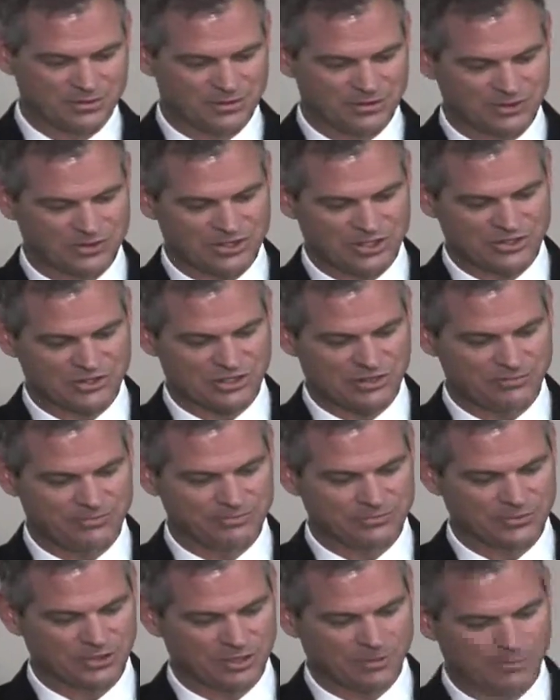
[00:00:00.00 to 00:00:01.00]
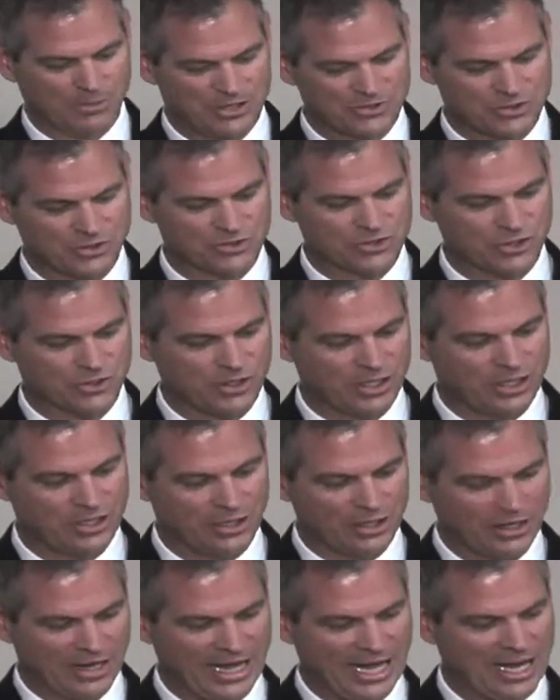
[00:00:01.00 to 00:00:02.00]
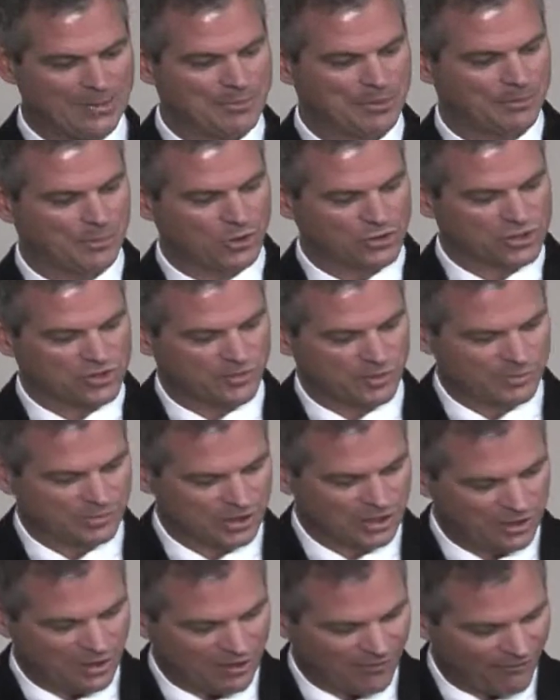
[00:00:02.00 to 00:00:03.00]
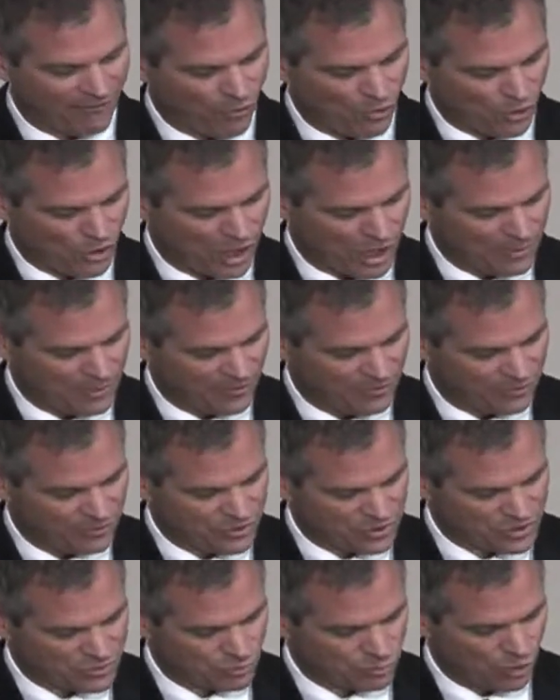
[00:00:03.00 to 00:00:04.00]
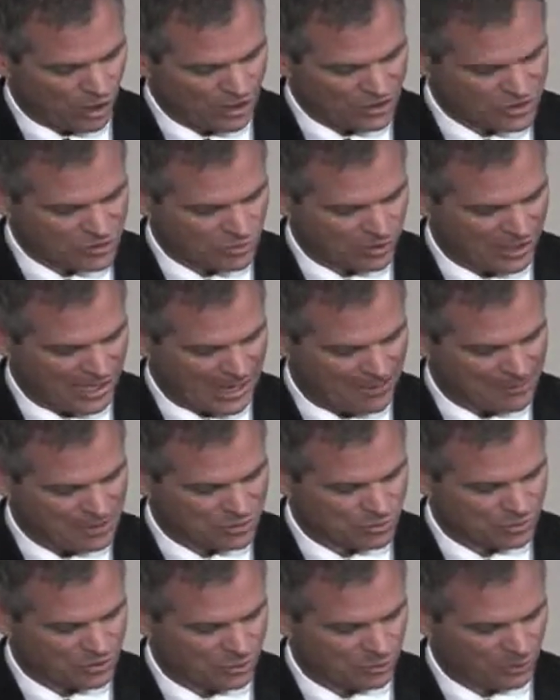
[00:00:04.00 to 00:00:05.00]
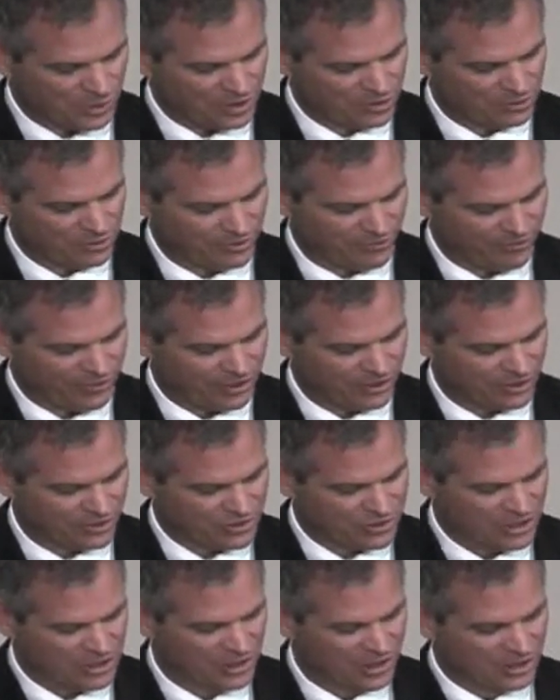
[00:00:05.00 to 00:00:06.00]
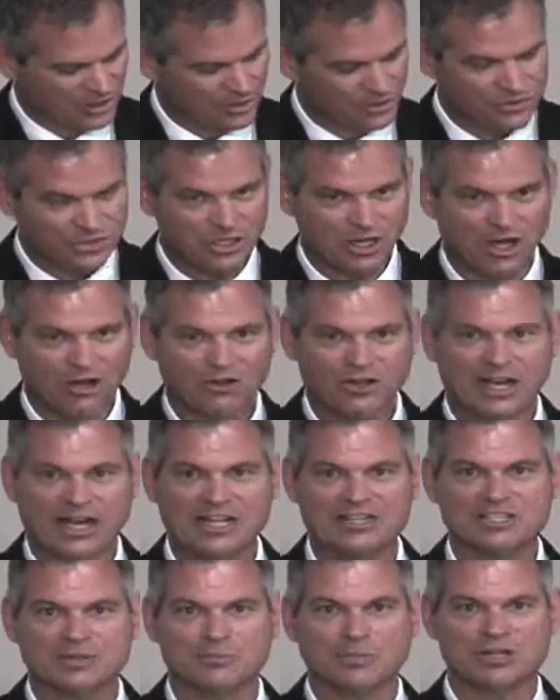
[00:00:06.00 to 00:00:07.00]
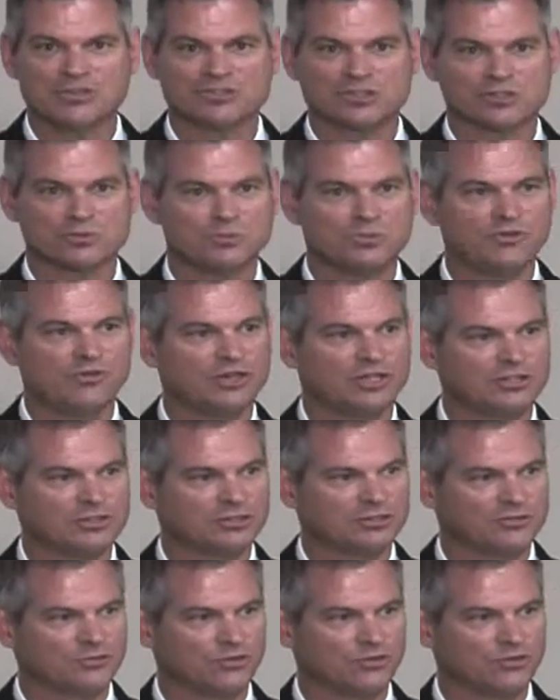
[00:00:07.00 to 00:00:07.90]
system. The muscles are in our hand, but most of them are in our forearm. And if you just watch what happens when you wiggle your fingers, you'll see all kinds of muscles moving in your